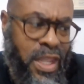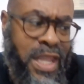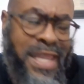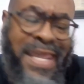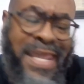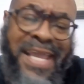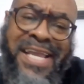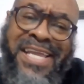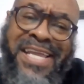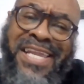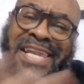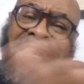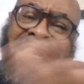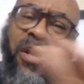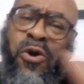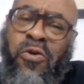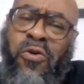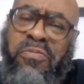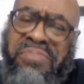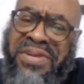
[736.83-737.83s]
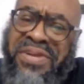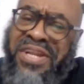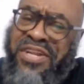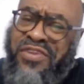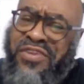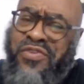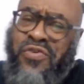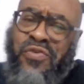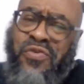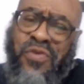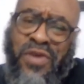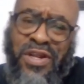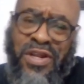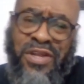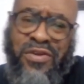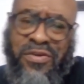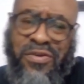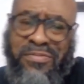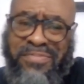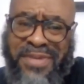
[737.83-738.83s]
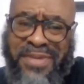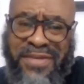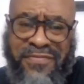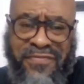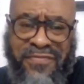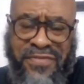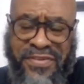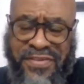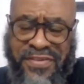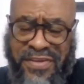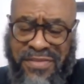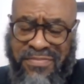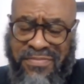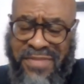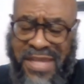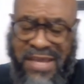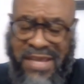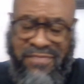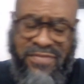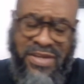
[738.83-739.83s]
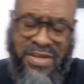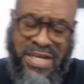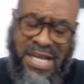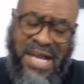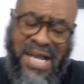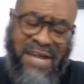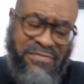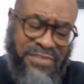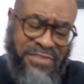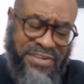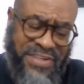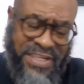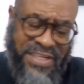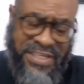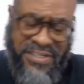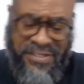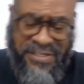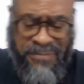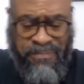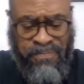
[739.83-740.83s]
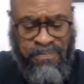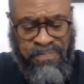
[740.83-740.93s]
That could open the door a little bit for something, having a conversation.